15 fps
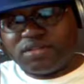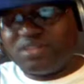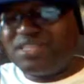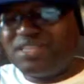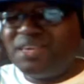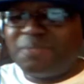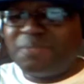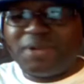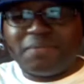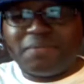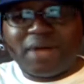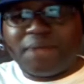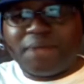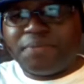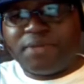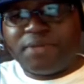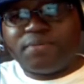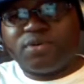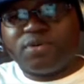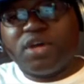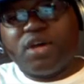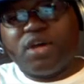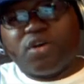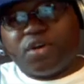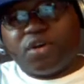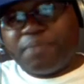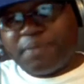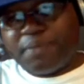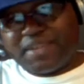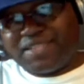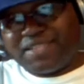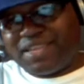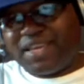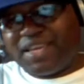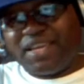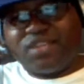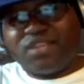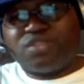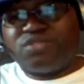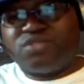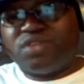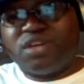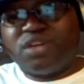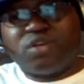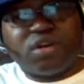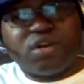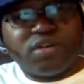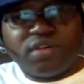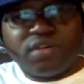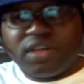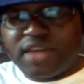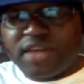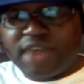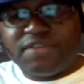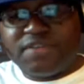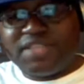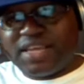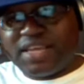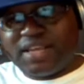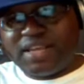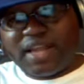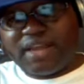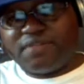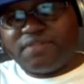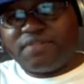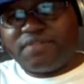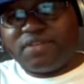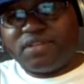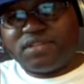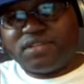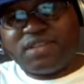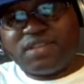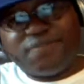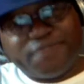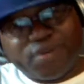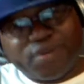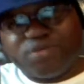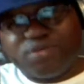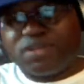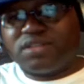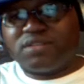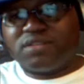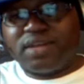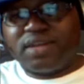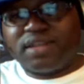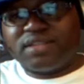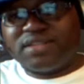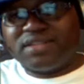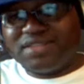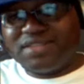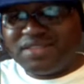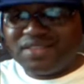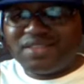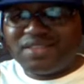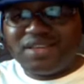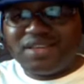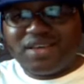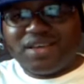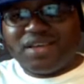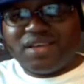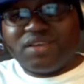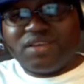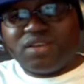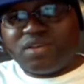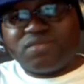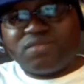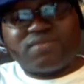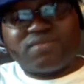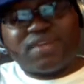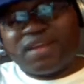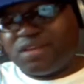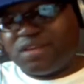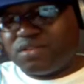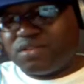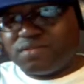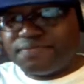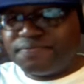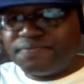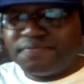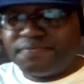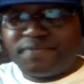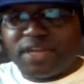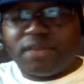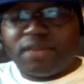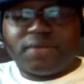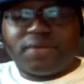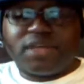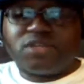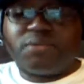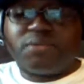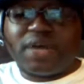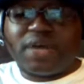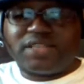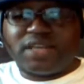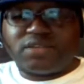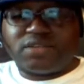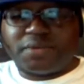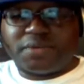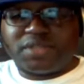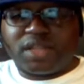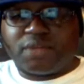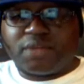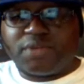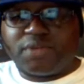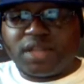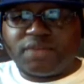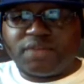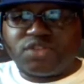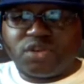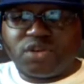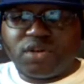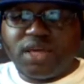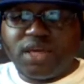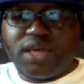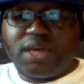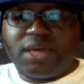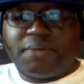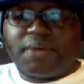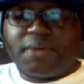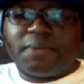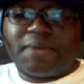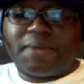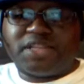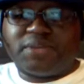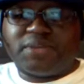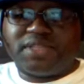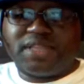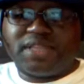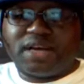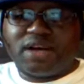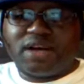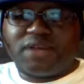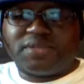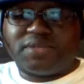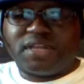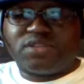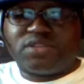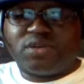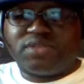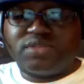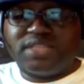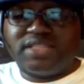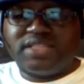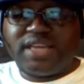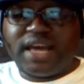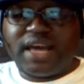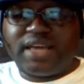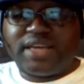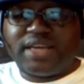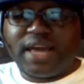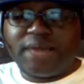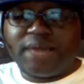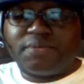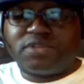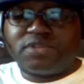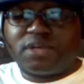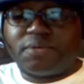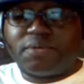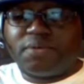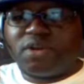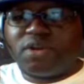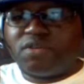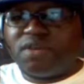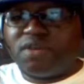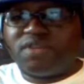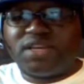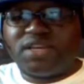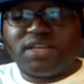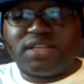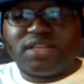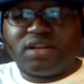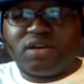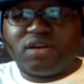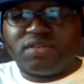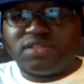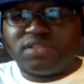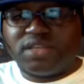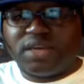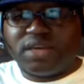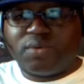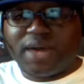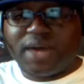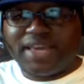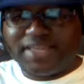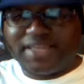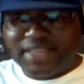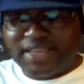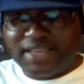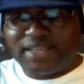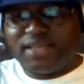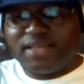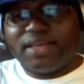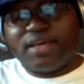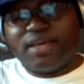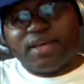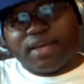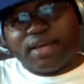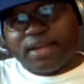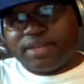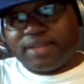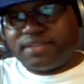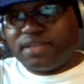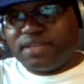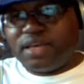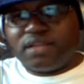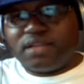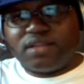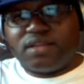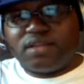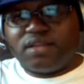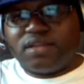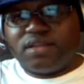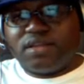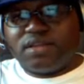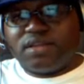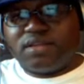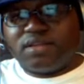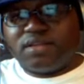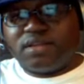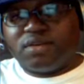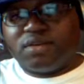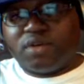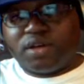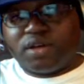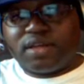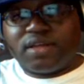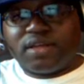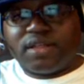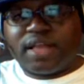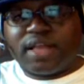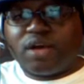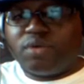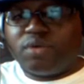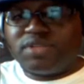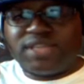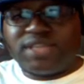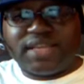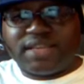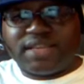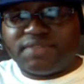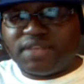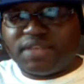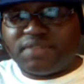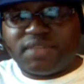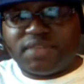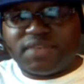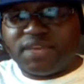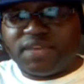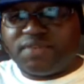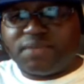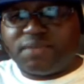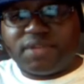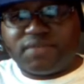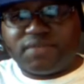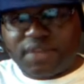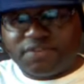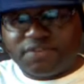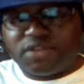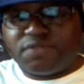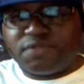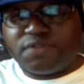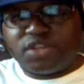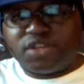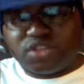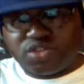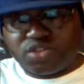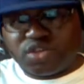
So let's keep it in mind, people, or people that's in the industry or everyday life. Stay focused, man. This, you know, I don't know. Anyway, it's your boy Zaz representing another Pure Lava Show. Hit me up at myspace.com slash O-Z-Z-I-E hype or check out Partner Karmic in the R-S-C-K-Y Indian. And that's it. Like I always say, never, never, never give up. Live life to the fullest.